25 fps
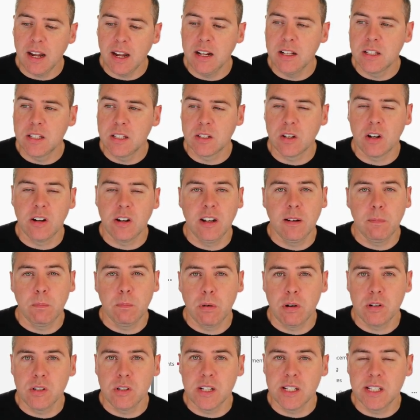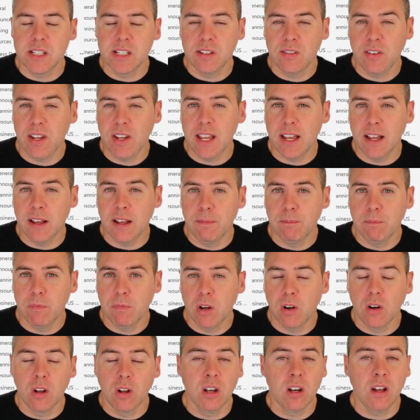And inside the project sphere,
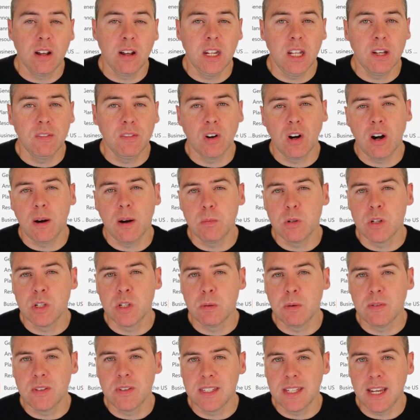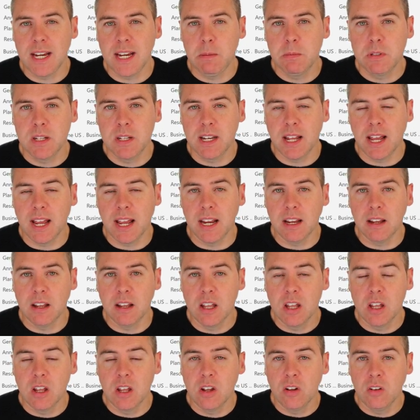unlike the other options we've seen today,